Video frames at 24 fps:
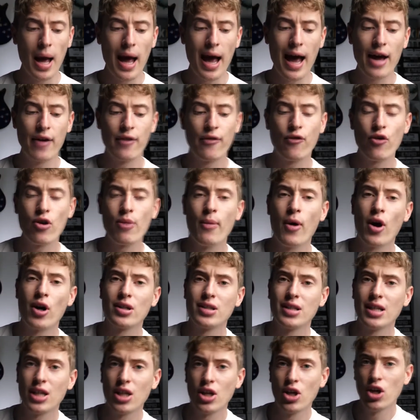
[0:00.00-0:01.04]
And free
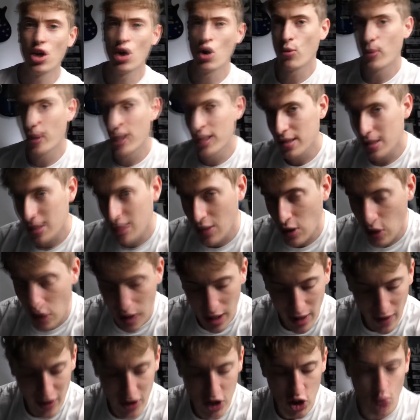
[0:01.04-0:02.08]
marketing, no, it doesn't look
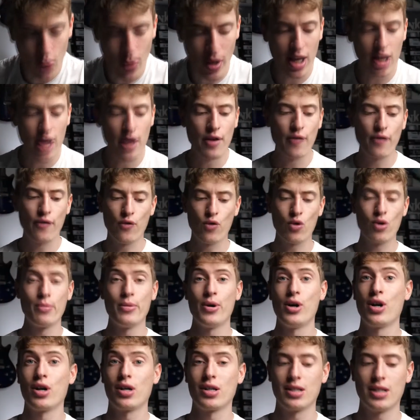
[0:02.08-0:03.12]
like they do any free
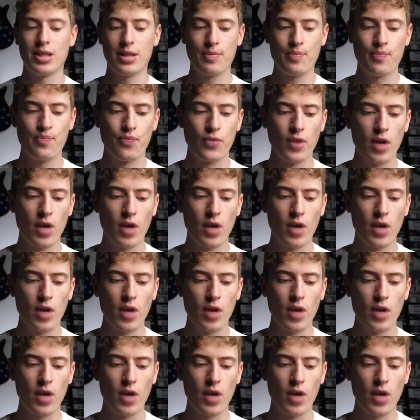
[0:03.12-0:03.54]
marketing.